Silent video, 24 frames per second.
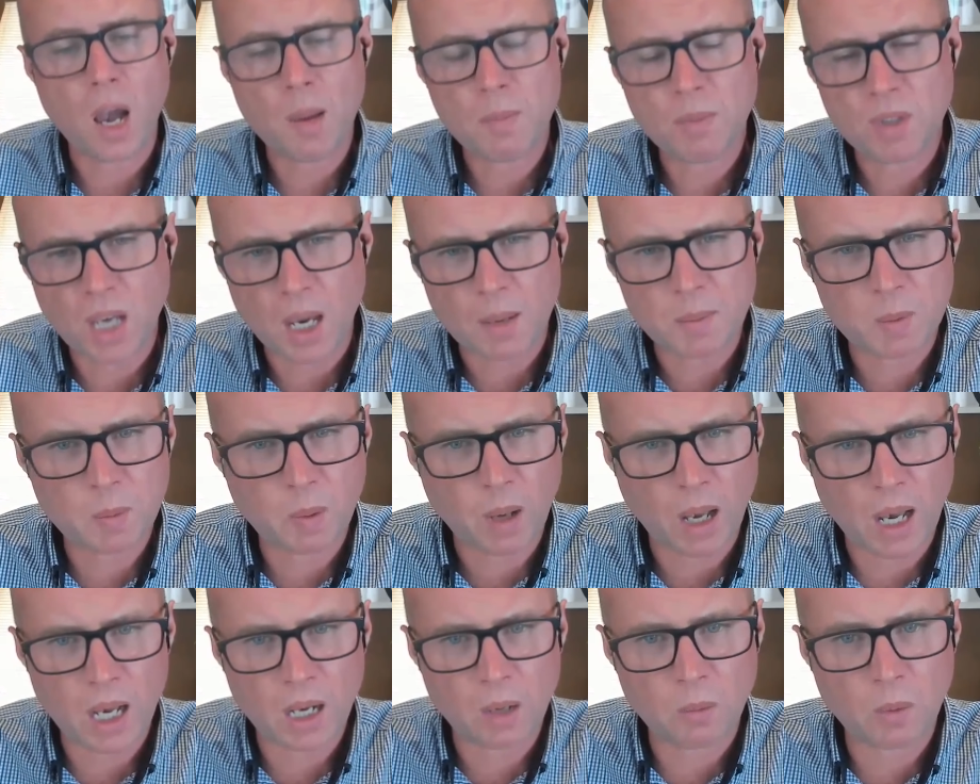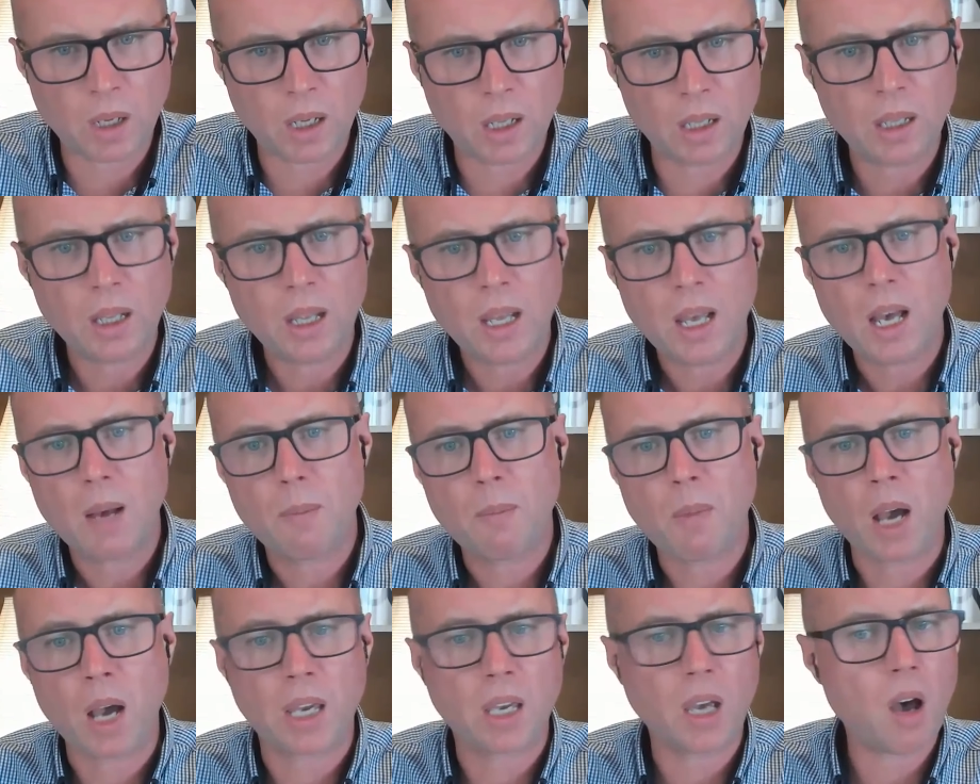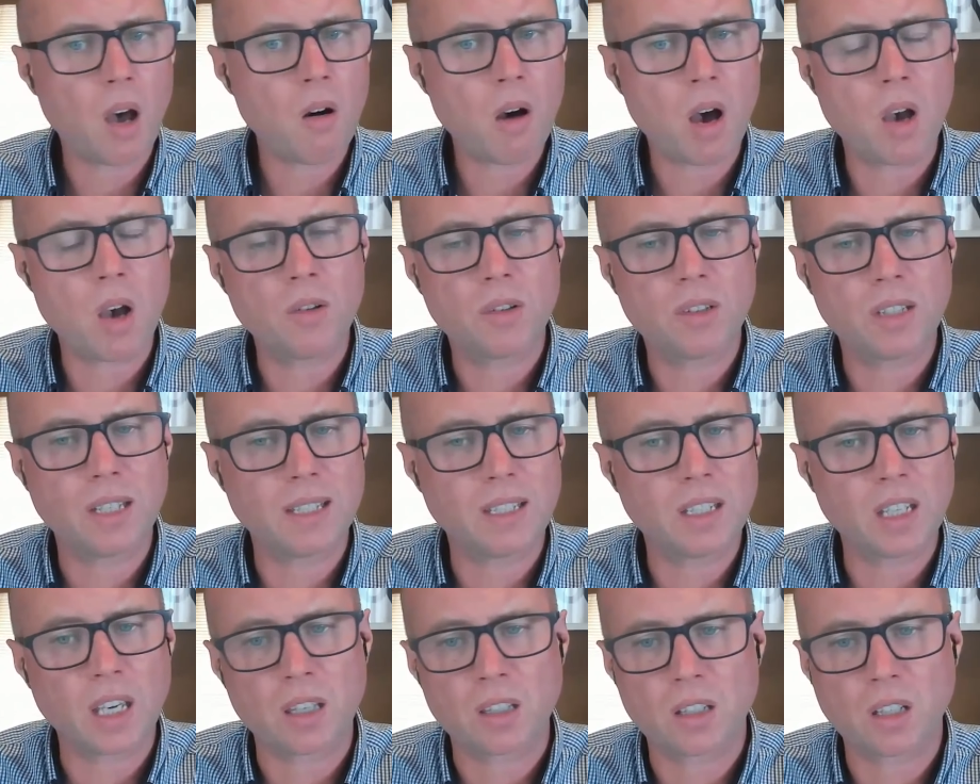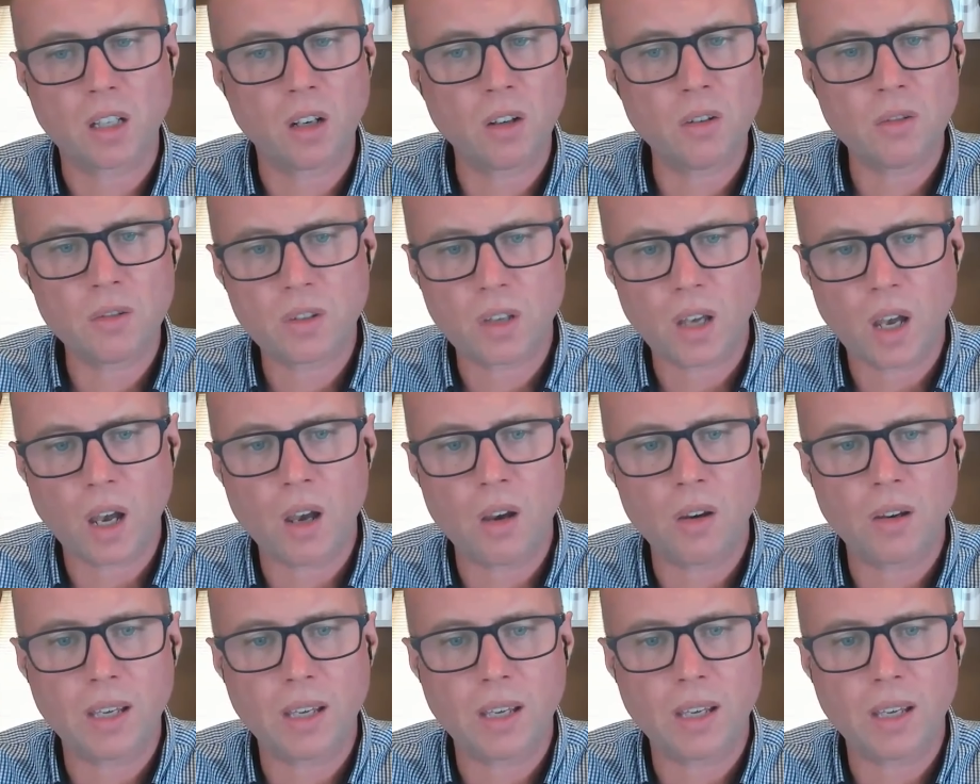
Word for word: James Parnwell. My co host is Jess Caluso.